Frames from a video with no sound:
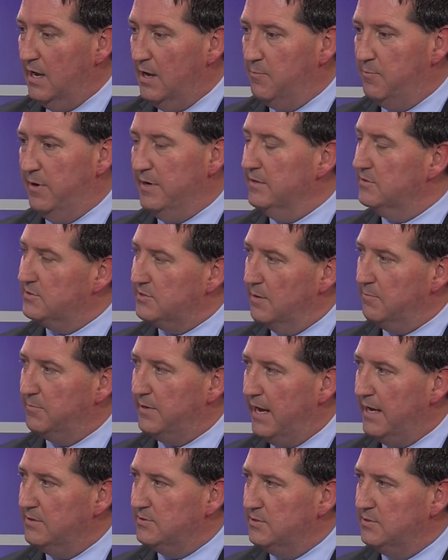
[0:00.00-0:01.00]
But in some
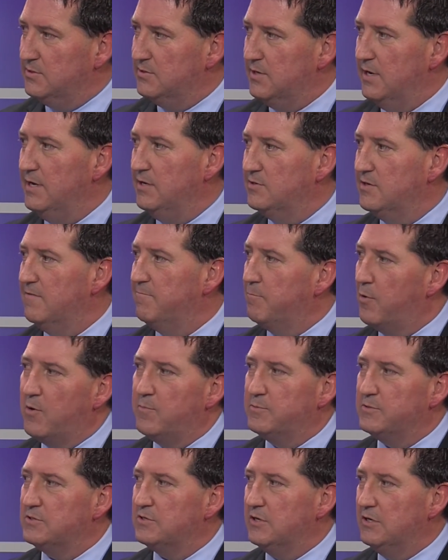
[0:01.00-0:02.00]
cases, cities have
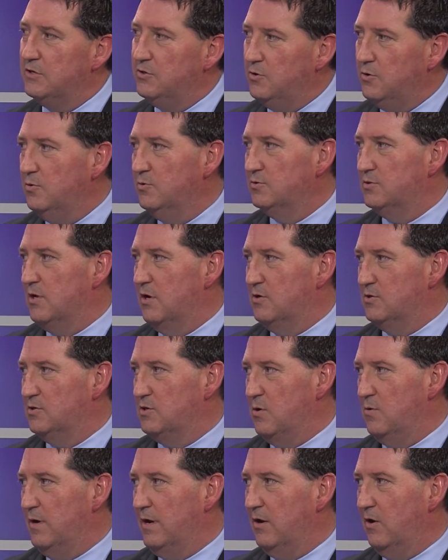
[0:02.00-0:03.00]
purposely used their
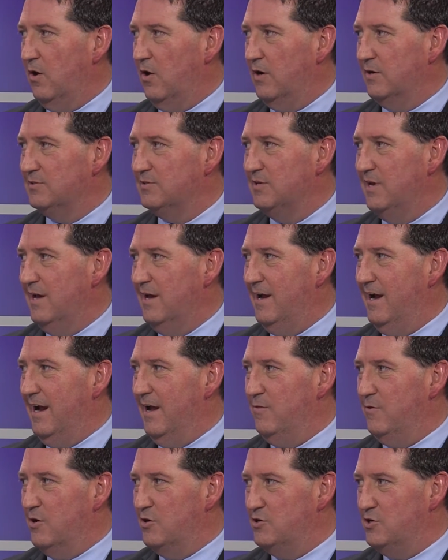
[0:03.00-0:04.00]
zoning laws
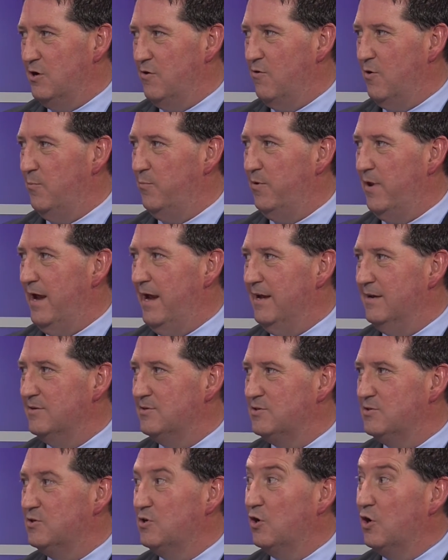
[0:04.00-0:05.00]
and their general
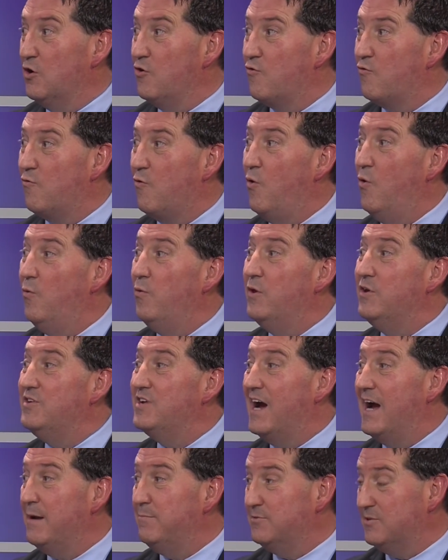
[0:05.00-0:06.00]
plans to control the
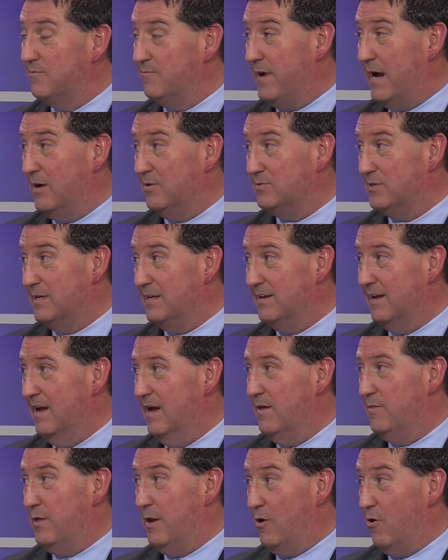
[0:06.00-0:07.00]
types of housing
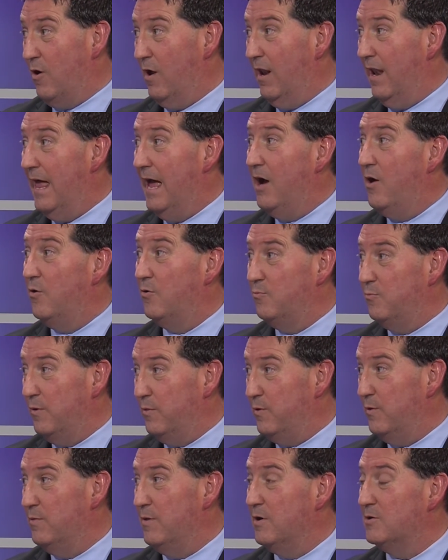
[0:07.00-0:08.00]
that are allowed
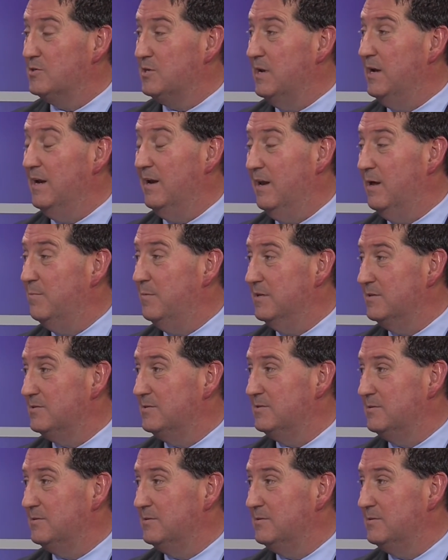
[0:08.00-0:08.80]
within their city limits.